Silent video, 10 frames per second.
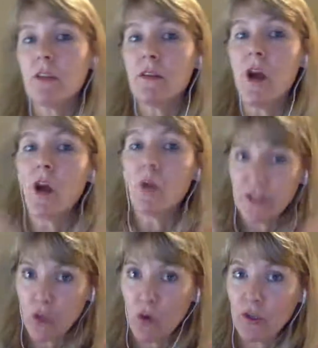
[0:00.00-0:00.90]
across
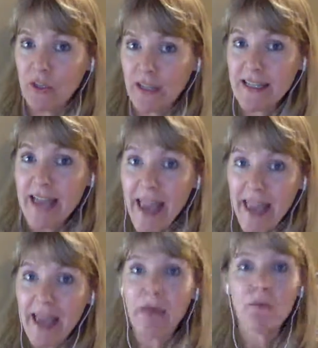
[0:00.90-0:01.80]
the course of the day,
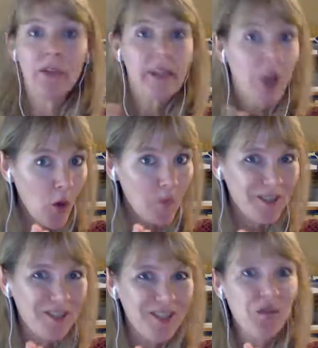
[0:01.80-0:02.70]
I really hope that
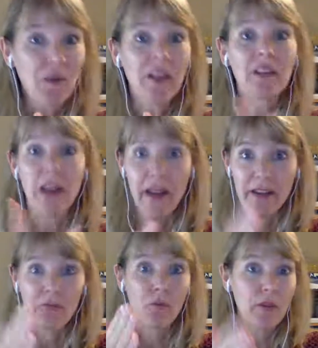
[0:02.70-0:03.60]
she's doing a lot
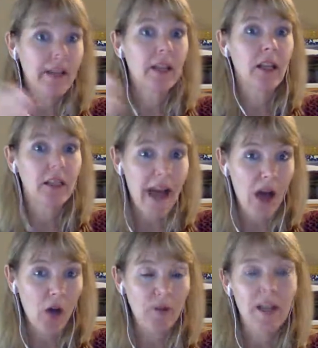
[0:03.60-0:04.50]
of reading
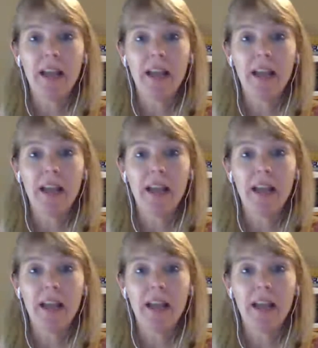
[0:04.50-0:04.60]
aloud